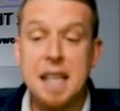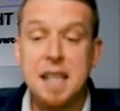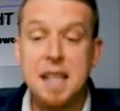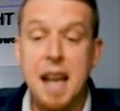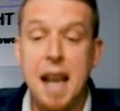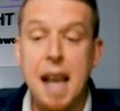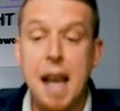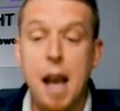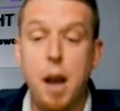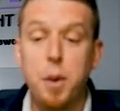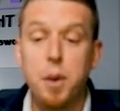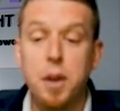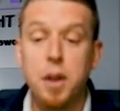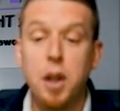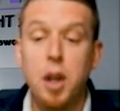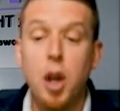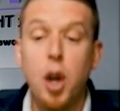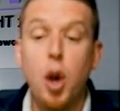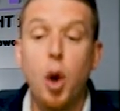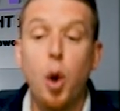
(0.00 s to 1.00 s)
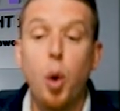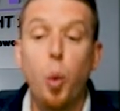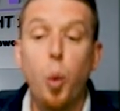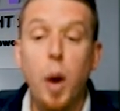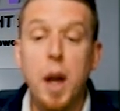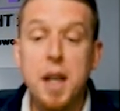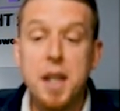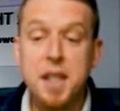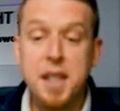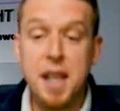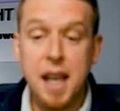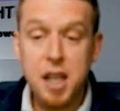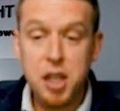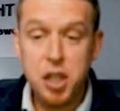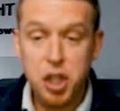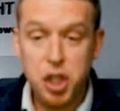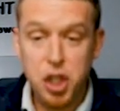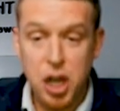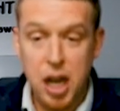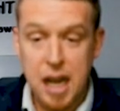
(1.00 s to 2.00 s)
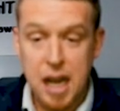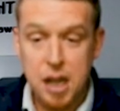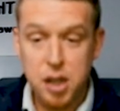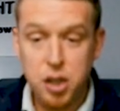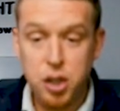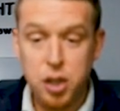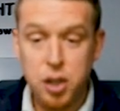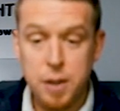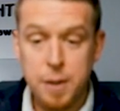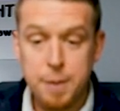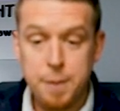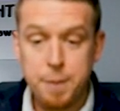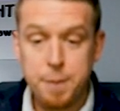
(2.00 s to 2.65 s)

and day out. What does change